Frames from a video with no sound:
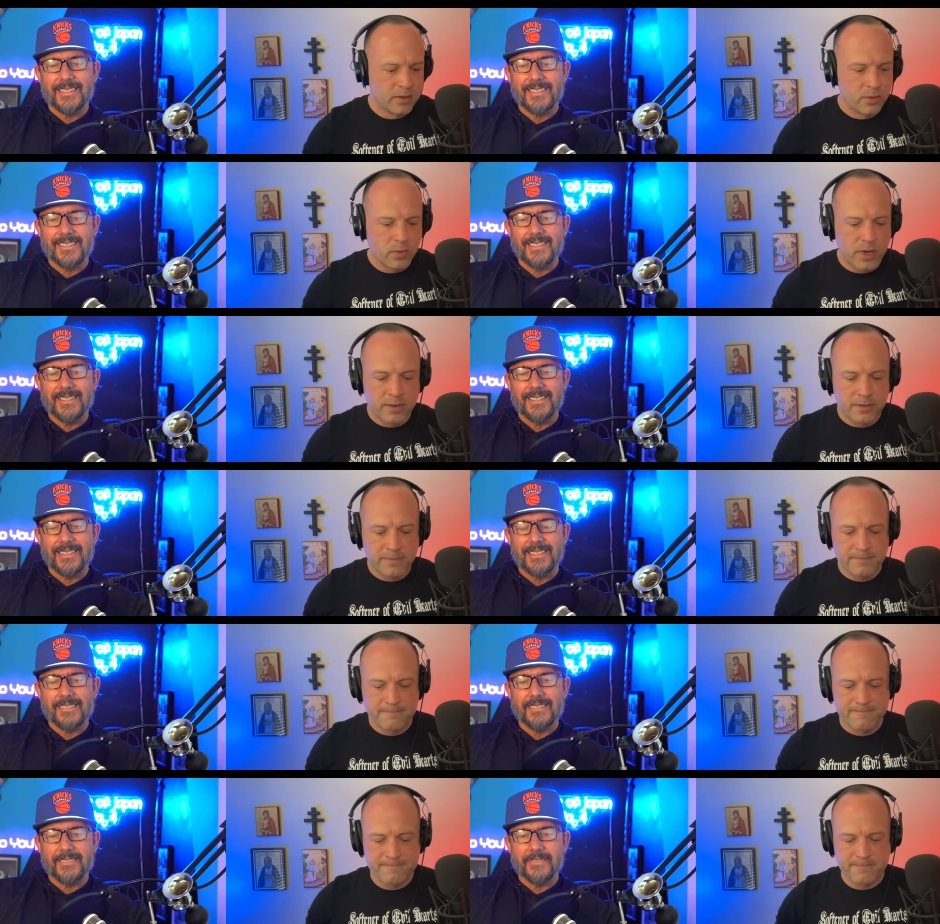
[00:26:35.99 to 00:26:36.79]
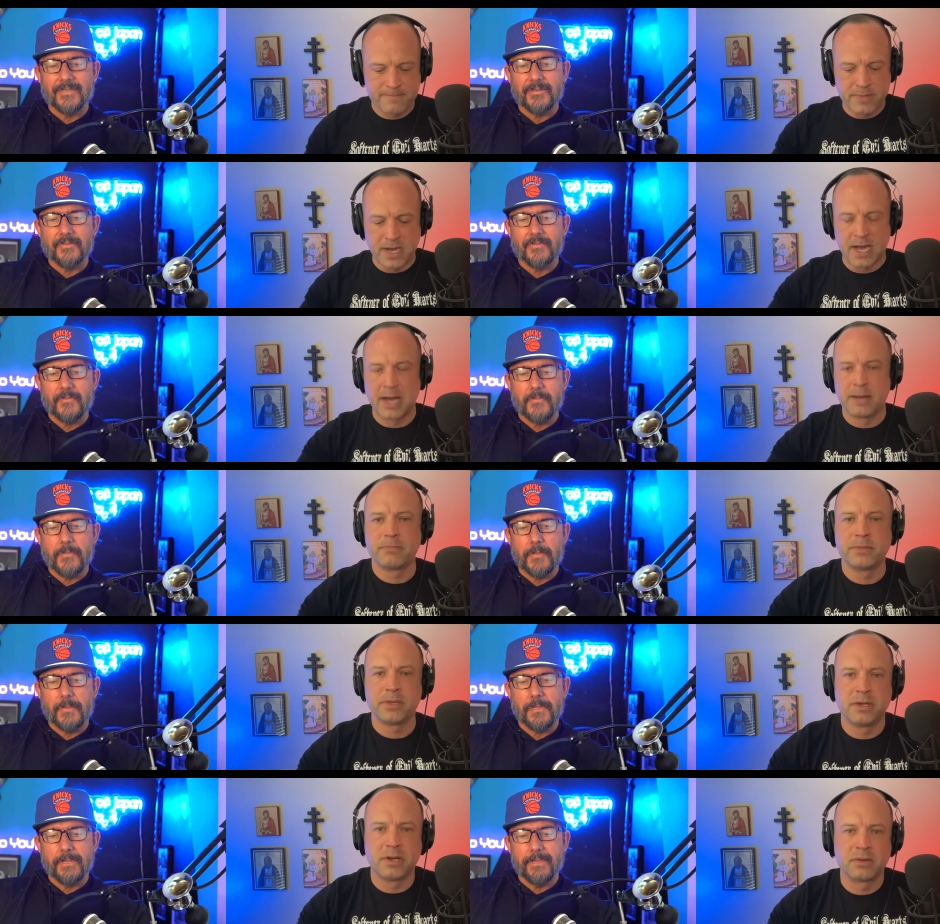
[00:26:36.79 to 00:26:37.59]
Speaker 1: Well,
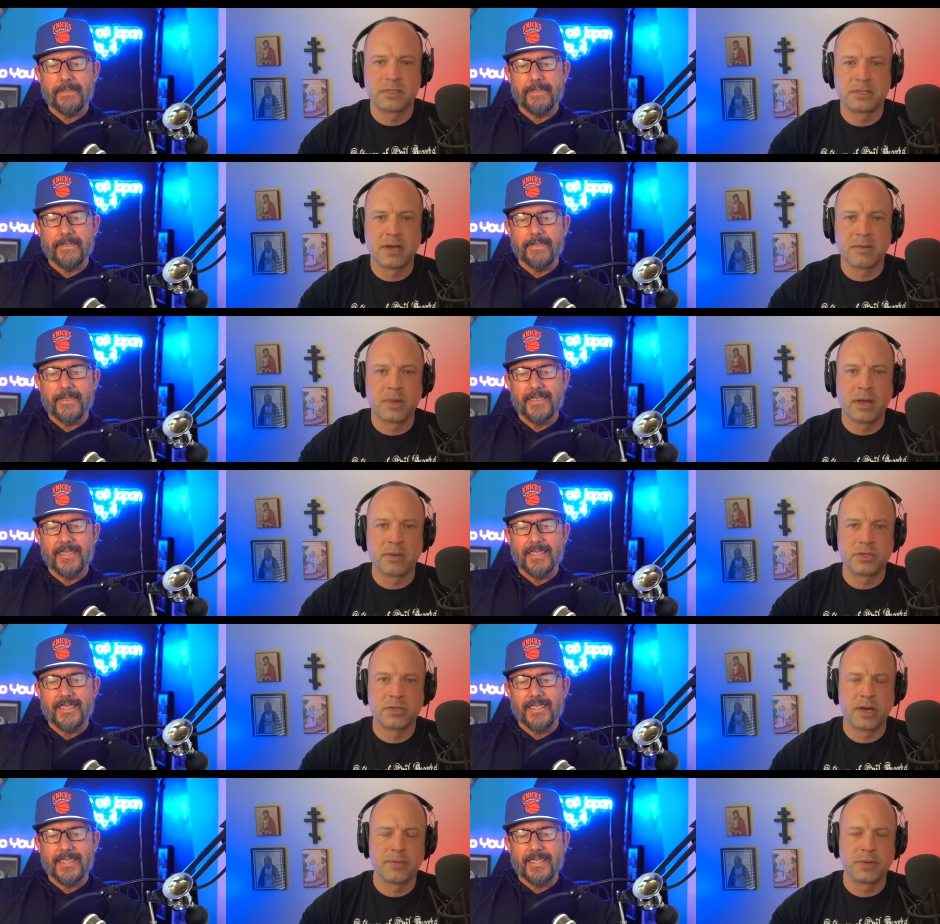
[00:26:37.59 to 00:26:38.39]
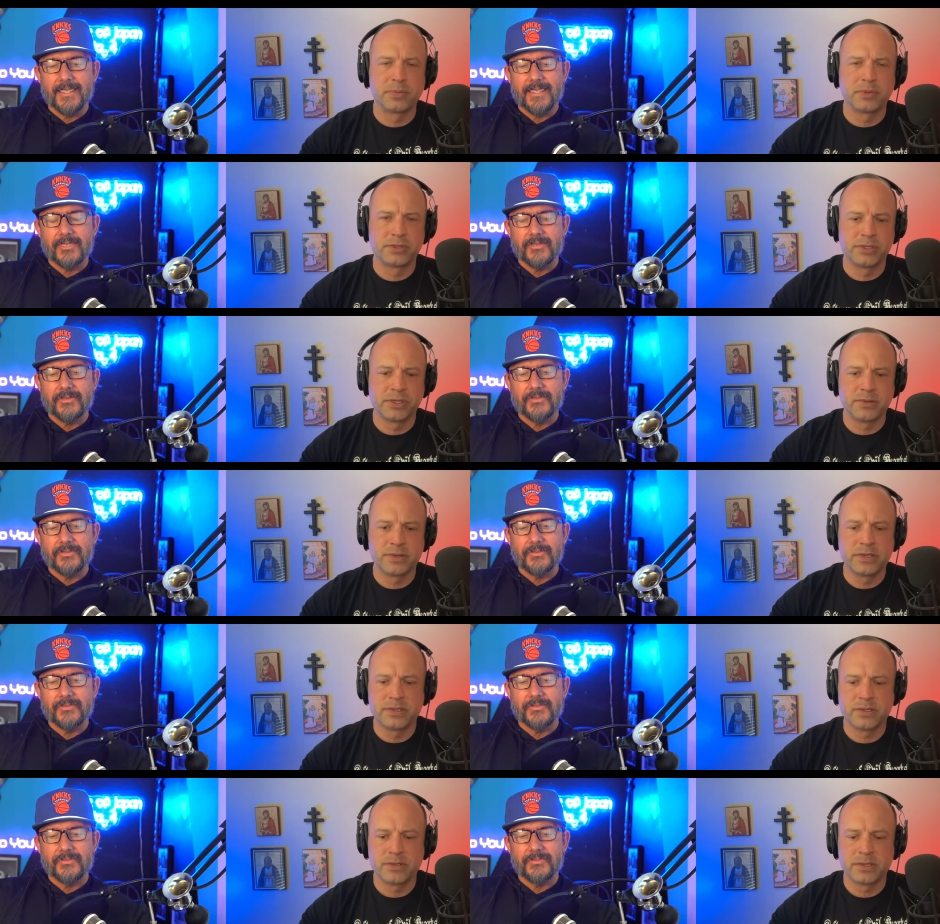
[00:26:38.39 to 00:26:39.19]
I'm, you know, it's not my job to push you
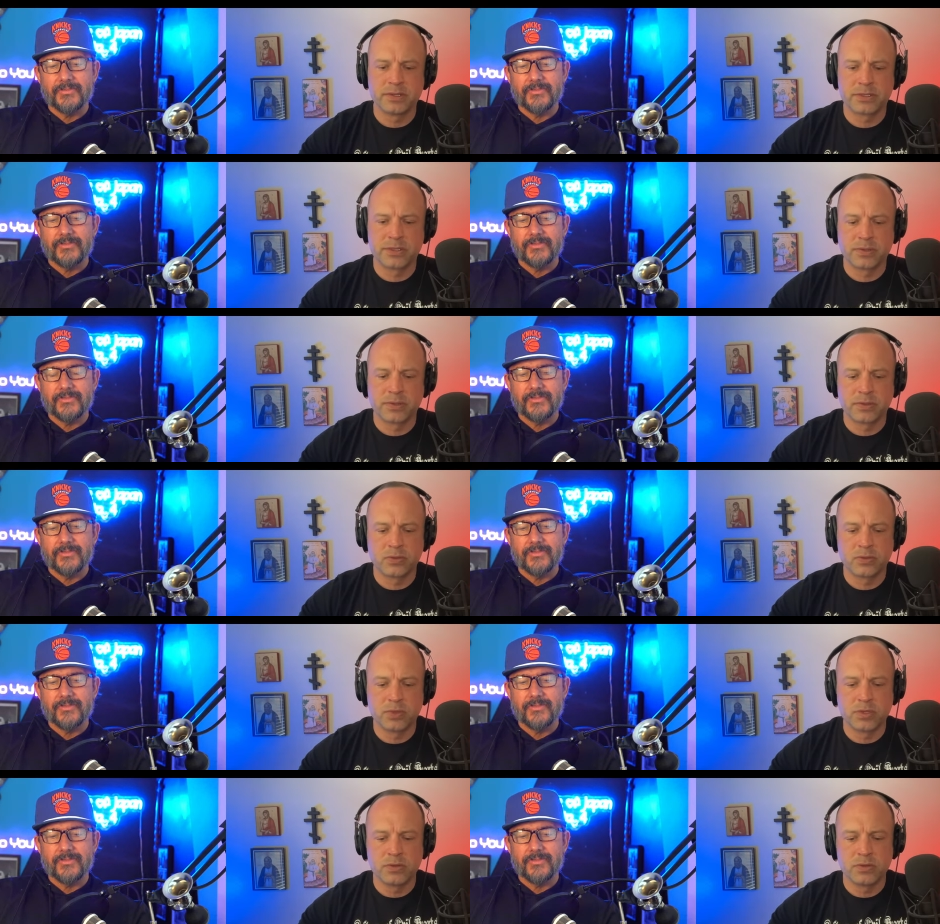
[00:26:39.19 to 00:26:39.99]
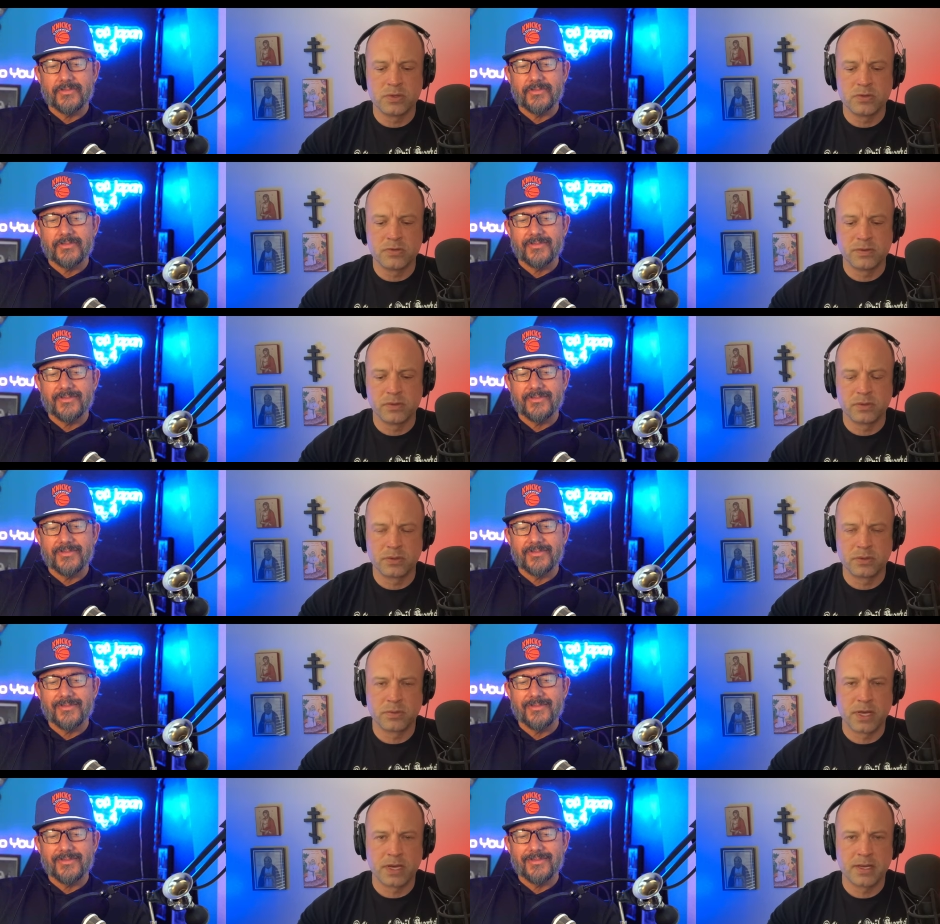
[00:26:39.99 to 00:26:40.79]
into it. So when you do feel
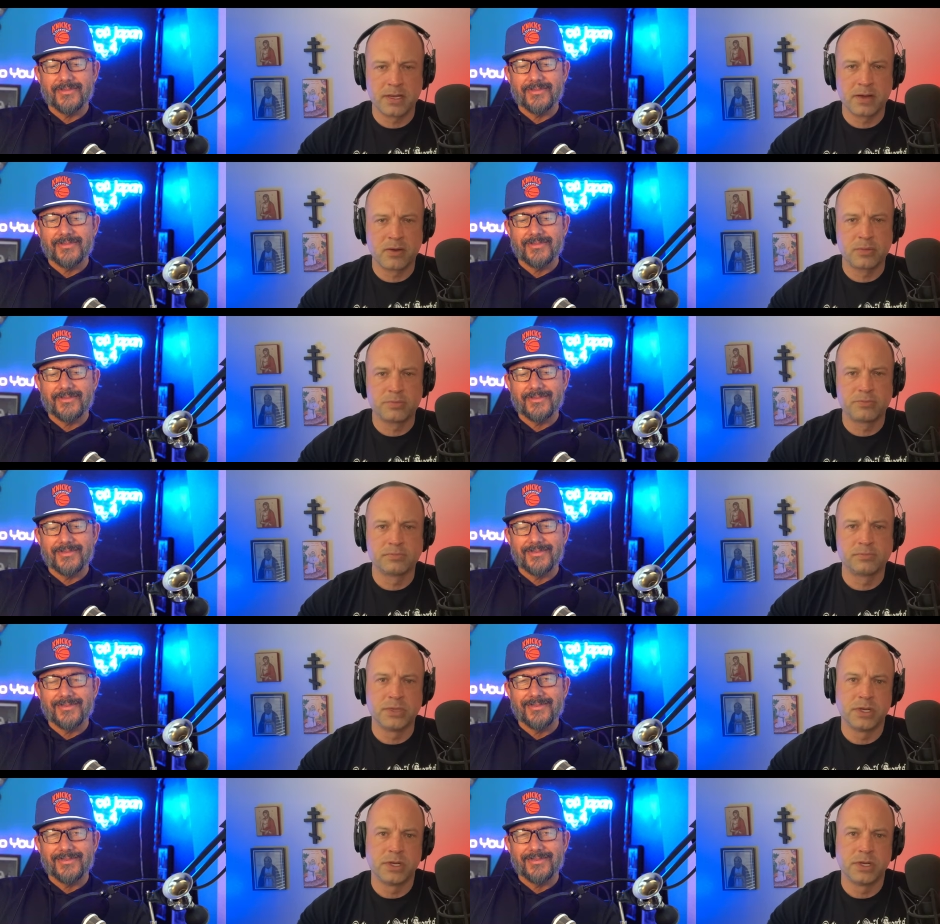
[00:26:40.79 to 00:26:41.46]
you're ready, I hope,